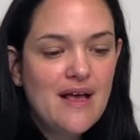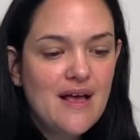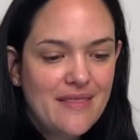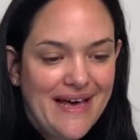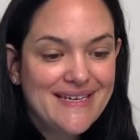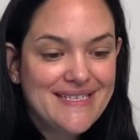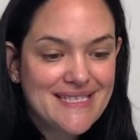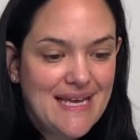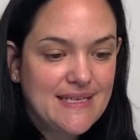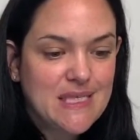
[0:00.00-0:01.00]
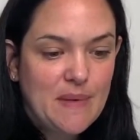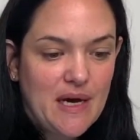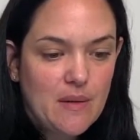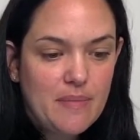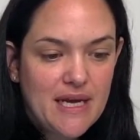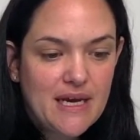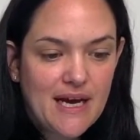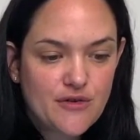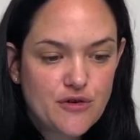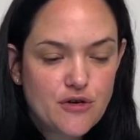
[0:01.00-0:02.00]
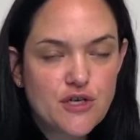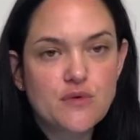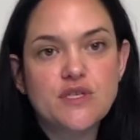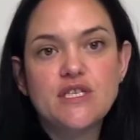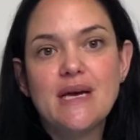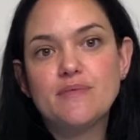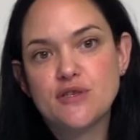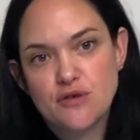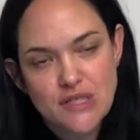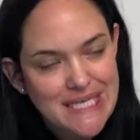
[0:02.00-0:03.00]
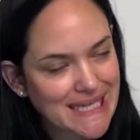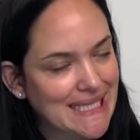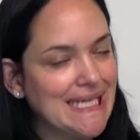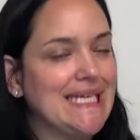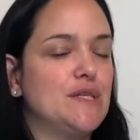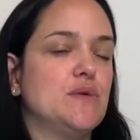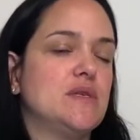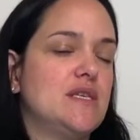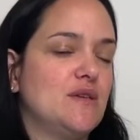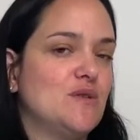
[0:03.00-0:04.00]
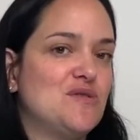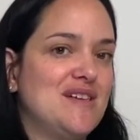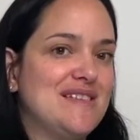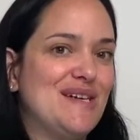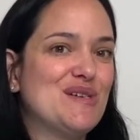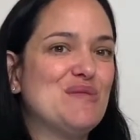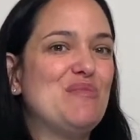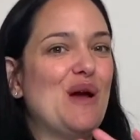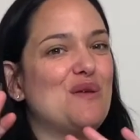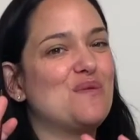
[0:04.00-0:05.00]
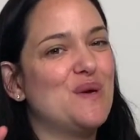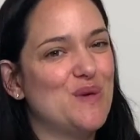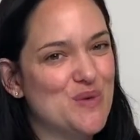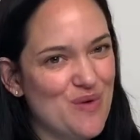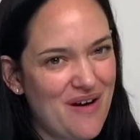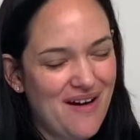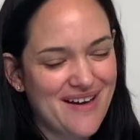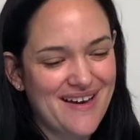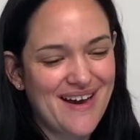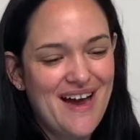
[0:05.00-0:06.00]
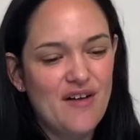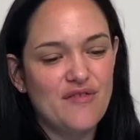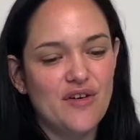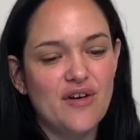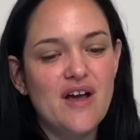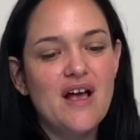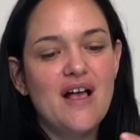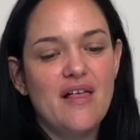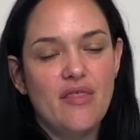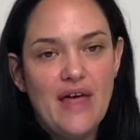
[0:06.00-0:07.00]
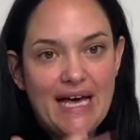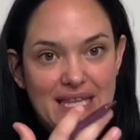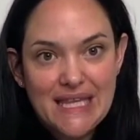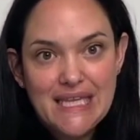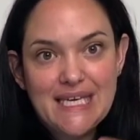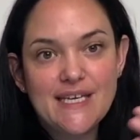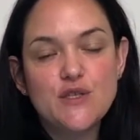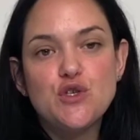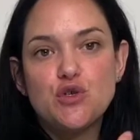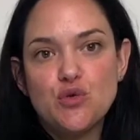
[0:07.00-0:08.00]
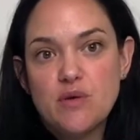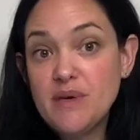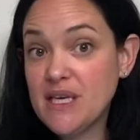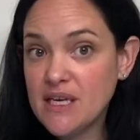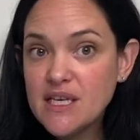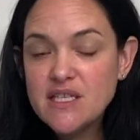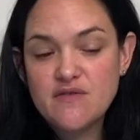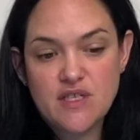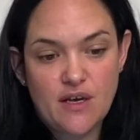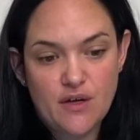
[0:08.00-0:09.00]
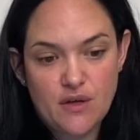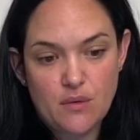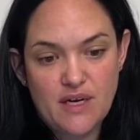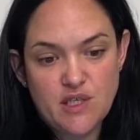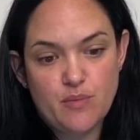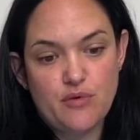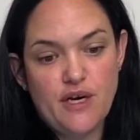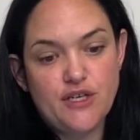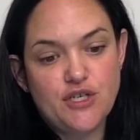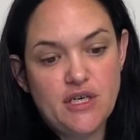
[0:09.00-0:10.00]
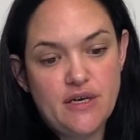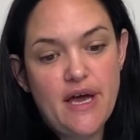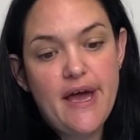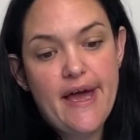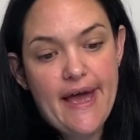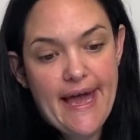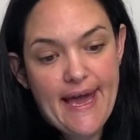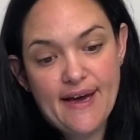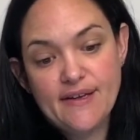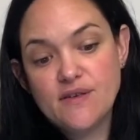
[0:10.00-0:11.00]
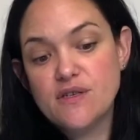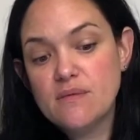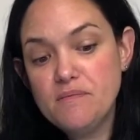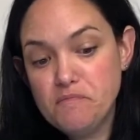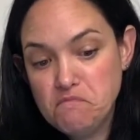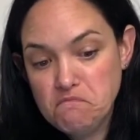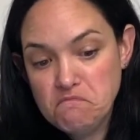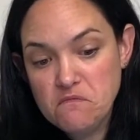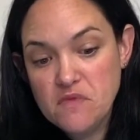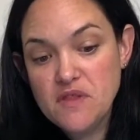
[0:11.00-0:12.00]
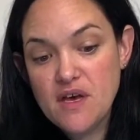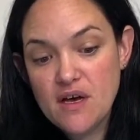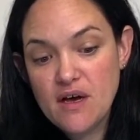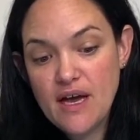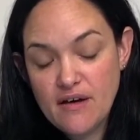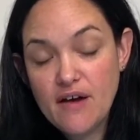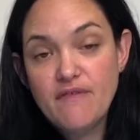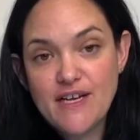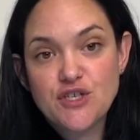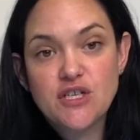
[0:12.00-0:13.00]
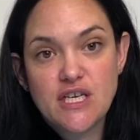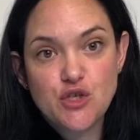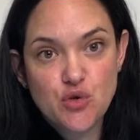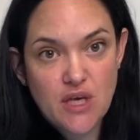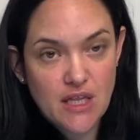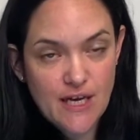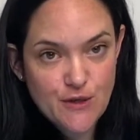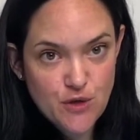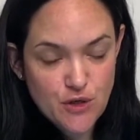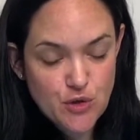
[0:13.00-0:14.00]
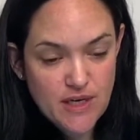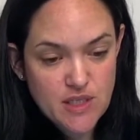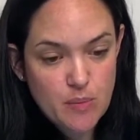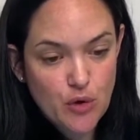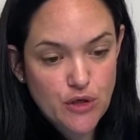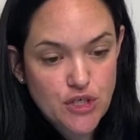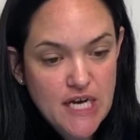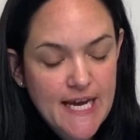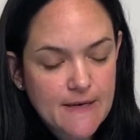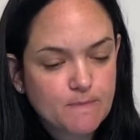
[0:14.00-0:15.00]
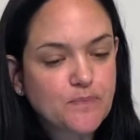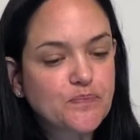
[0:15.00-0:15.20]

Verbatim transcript: that is sensed by our beta adrenergic receptors, leading to a signal transduction pathway, which we're not going to cover, that leads to the beginnings of cellular respiration and the uh, eventually to the electron transport chain.